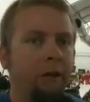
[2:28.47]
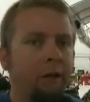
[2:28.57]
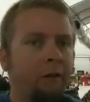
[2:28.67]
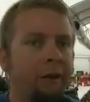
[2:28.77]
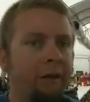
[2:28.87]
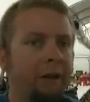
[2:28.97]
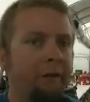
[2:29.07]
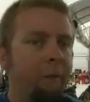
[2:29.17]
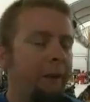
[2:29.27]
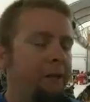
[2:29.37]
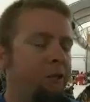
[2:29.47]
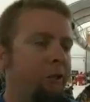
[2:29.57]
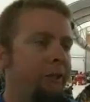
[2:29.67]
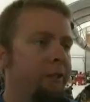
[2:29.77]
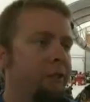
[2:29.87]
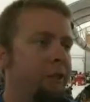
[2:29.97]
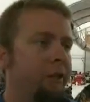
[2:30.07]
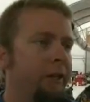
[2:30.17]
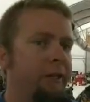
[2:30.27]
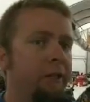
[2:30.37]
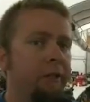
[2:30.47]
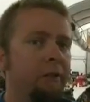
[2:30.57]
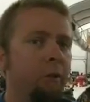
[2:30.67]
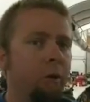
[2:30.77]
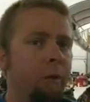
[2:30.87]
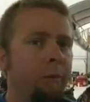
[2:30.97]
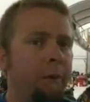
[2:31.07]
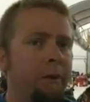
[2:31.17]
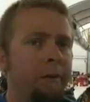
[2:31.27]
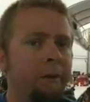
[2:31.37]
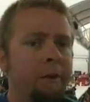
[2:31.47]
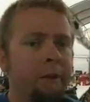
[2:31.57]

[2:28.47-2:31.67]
I've had kind of a bad string this year. I did good at the warm-up here.